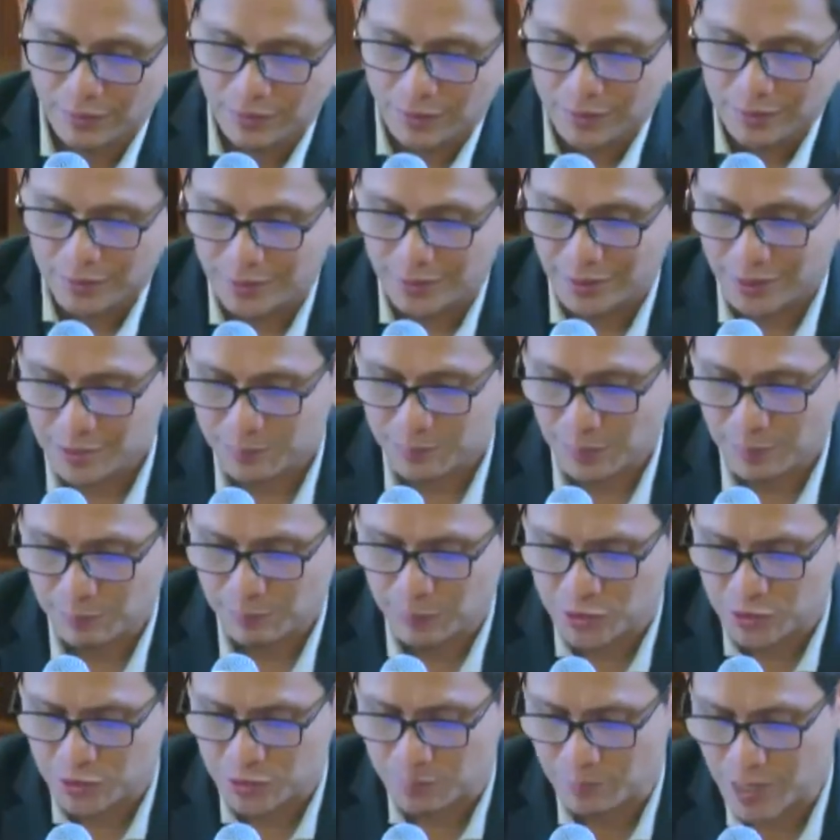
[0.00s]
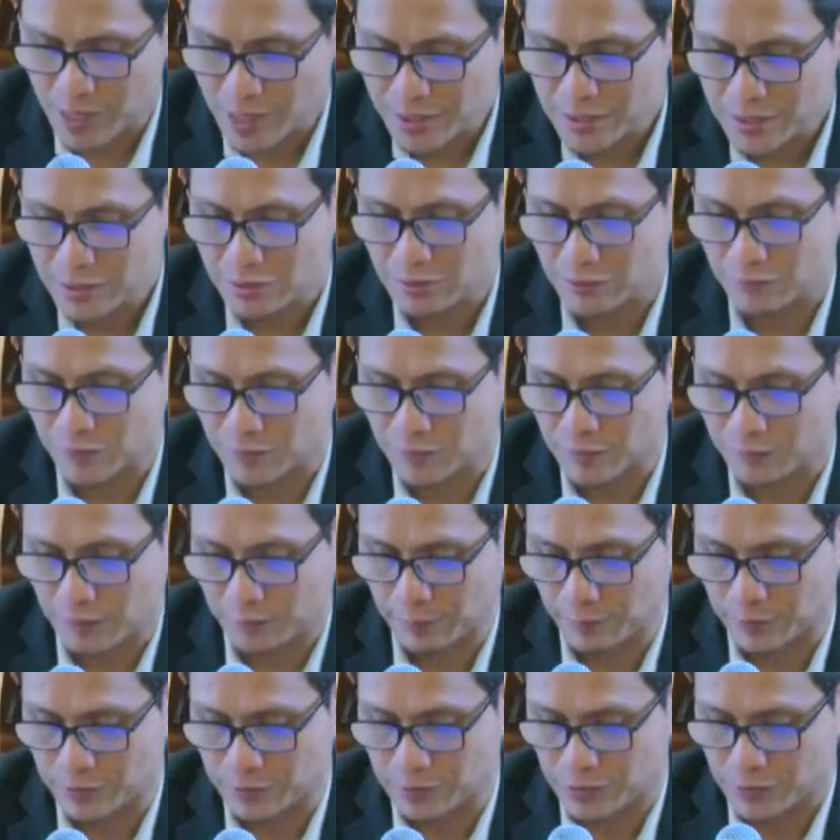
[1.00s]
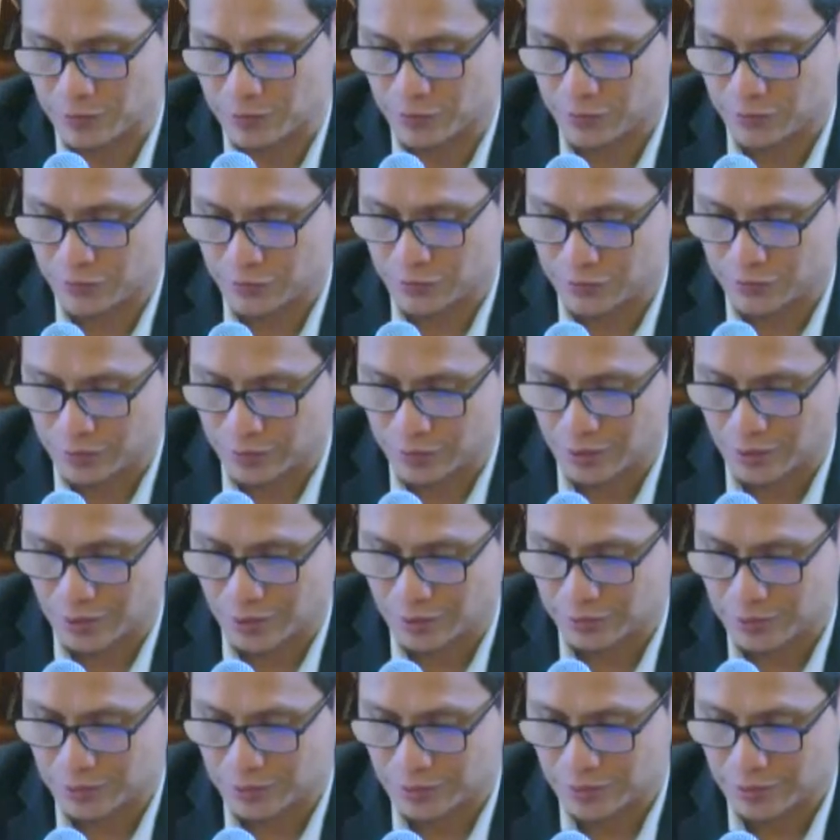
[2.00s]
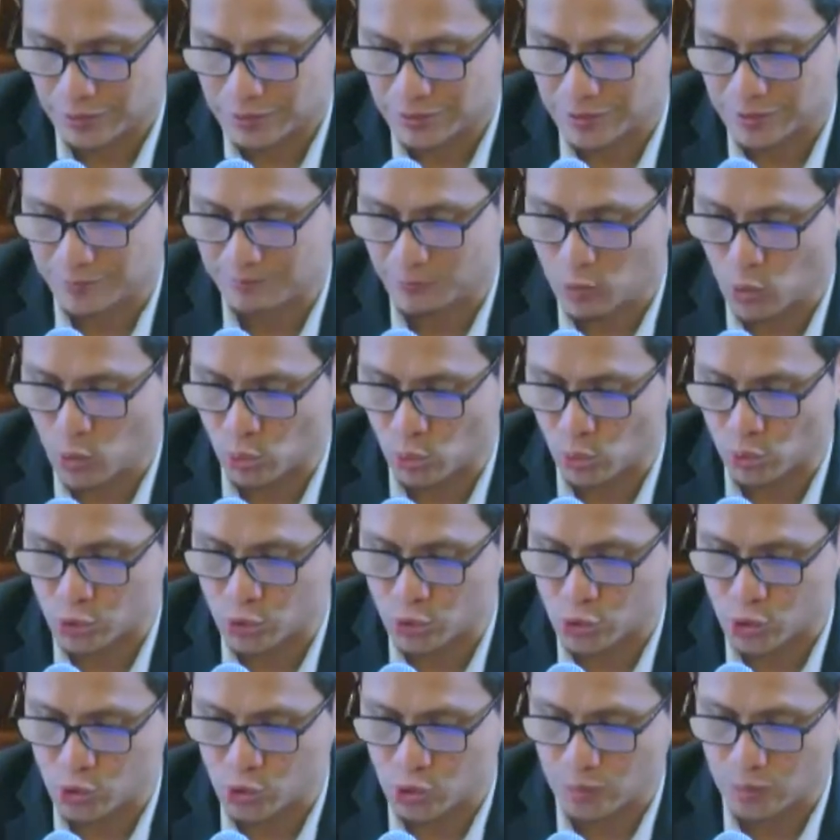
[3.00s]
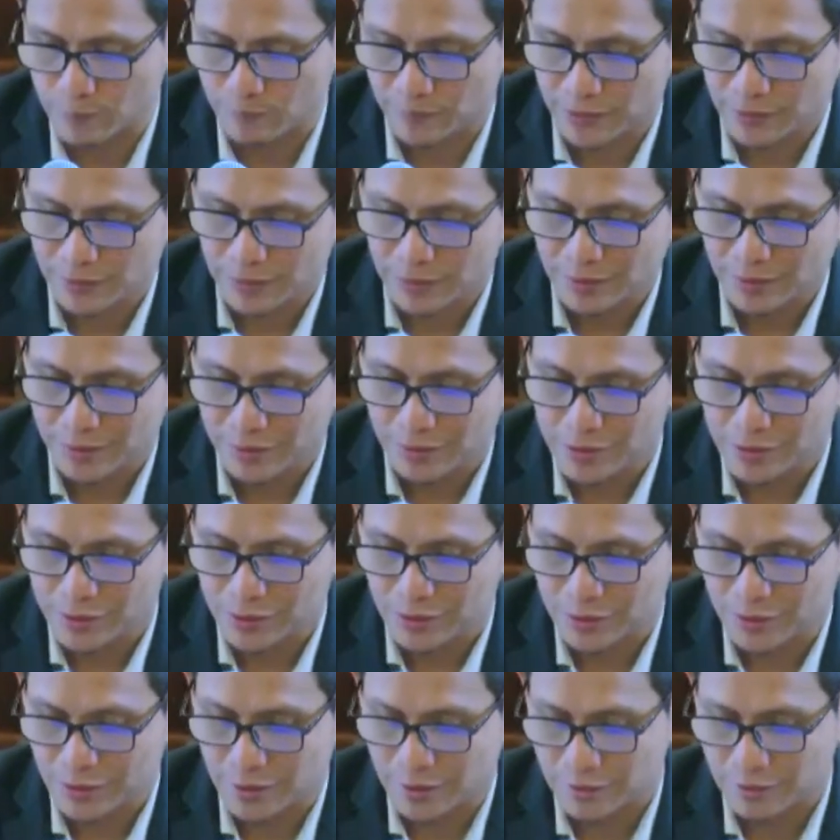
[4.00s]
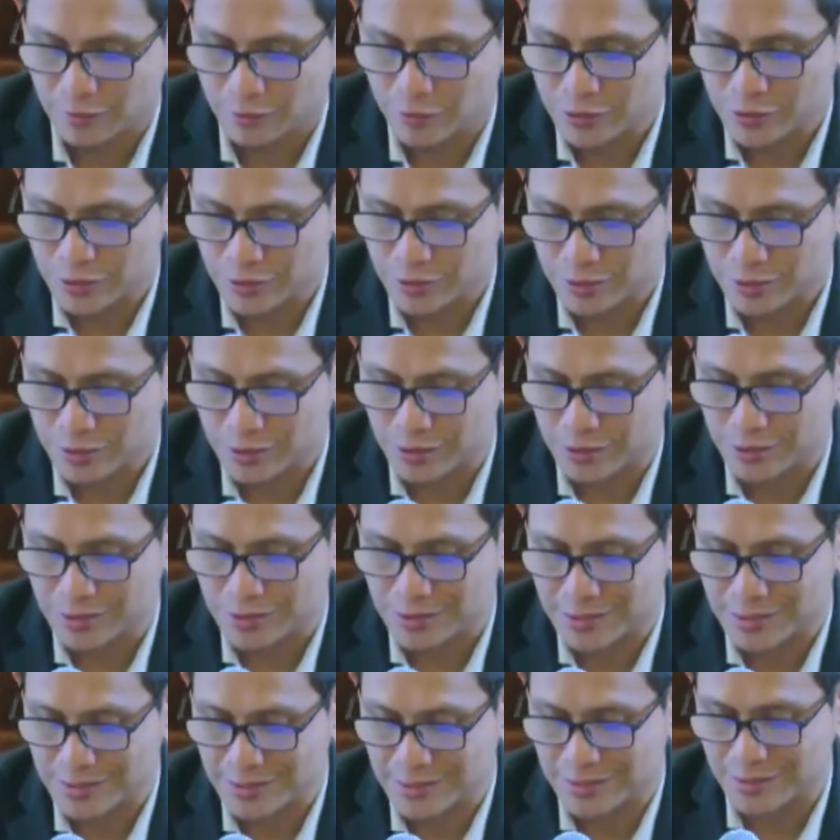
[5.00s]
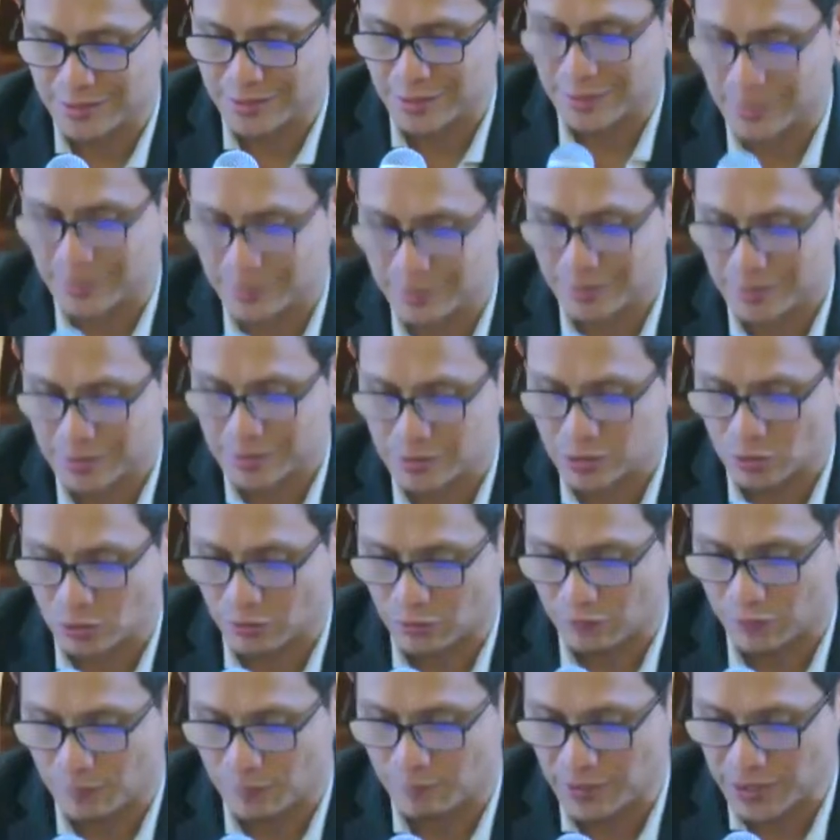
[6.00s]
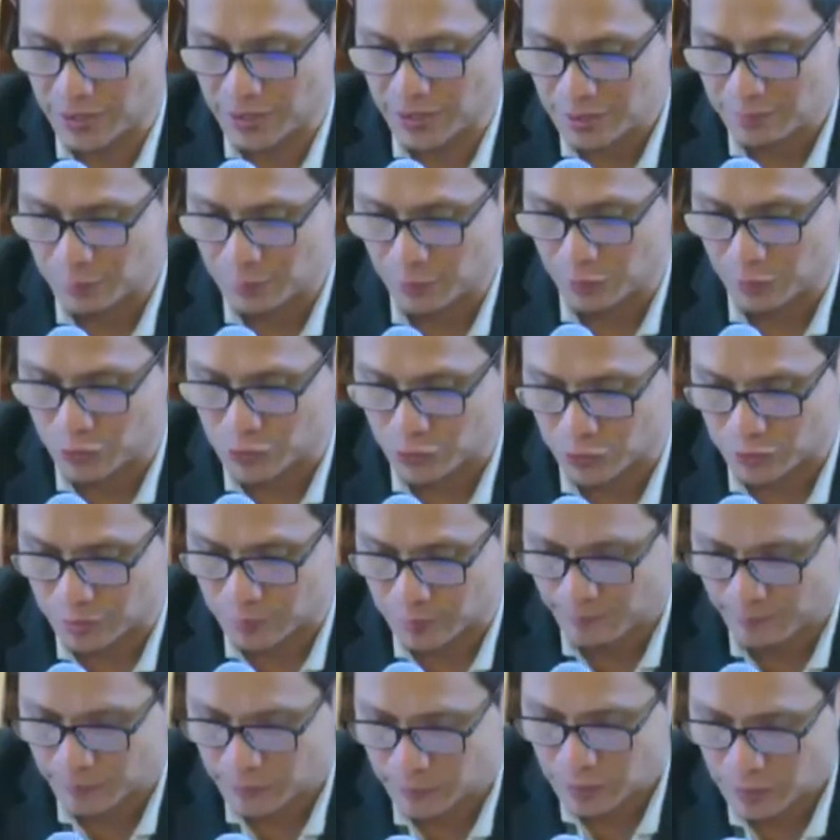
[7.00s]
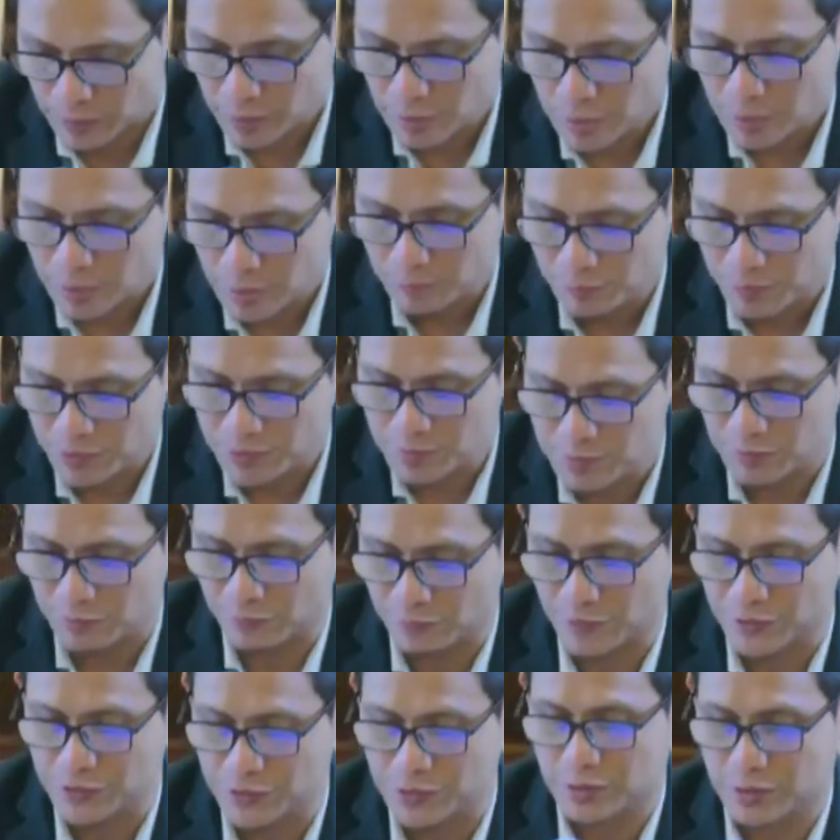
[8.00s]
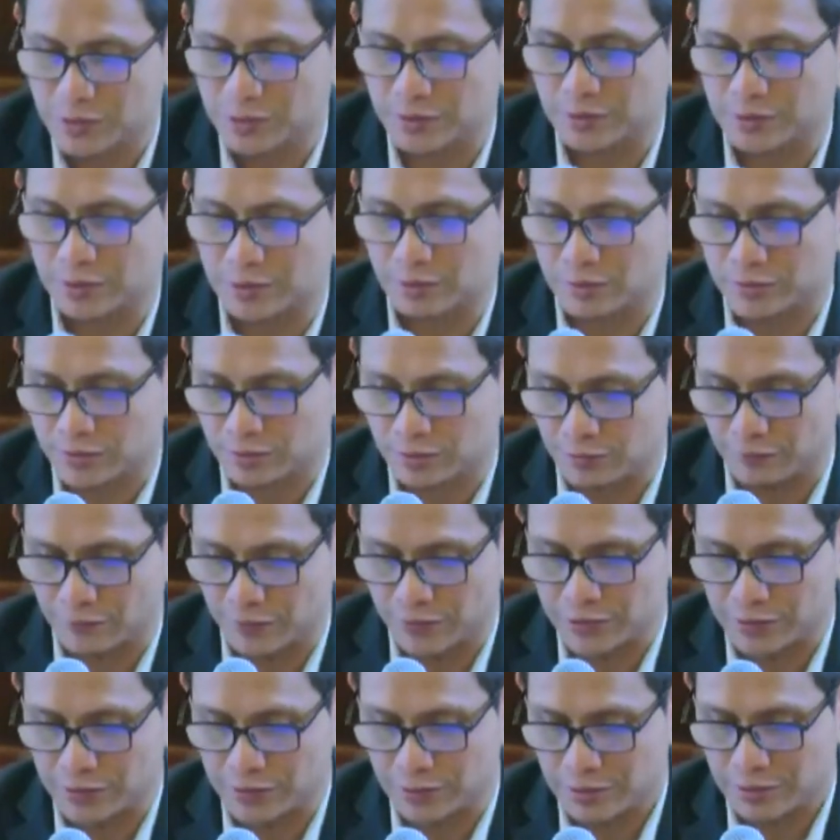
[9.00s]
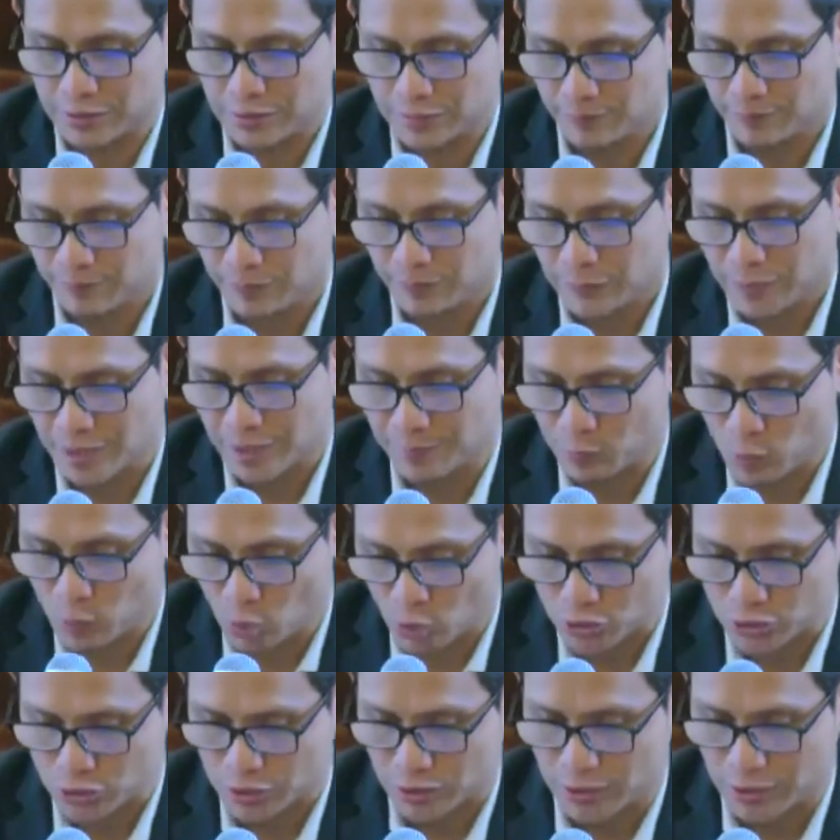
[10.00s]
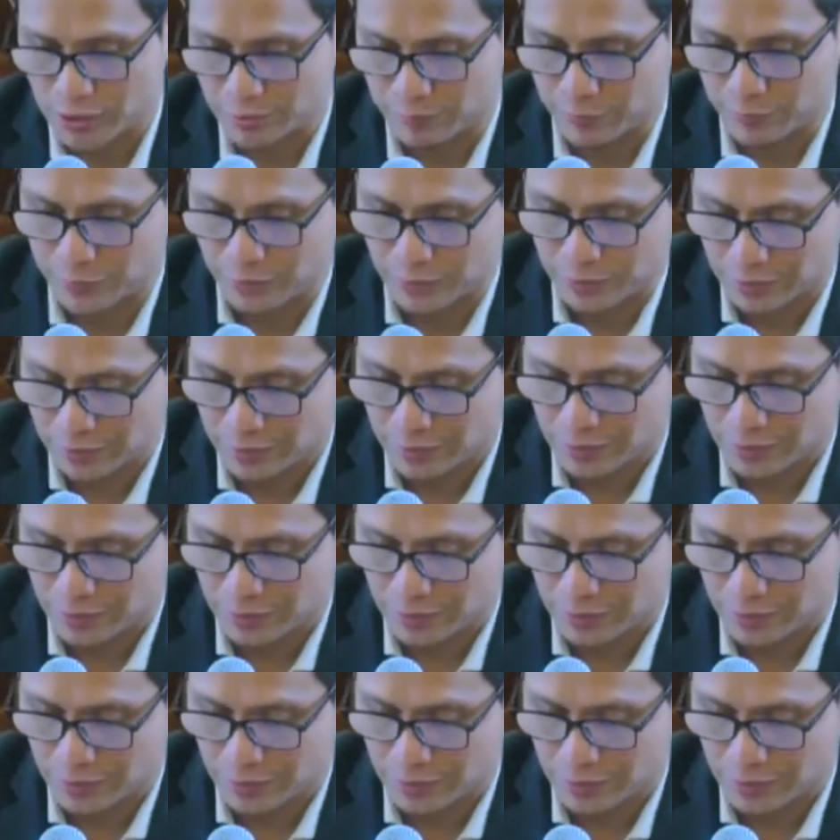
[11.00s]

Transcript: He has published many conference papers, journal articles, and books his current research is in the areas of Malay manuscript, preservation and conservation, and mosque library.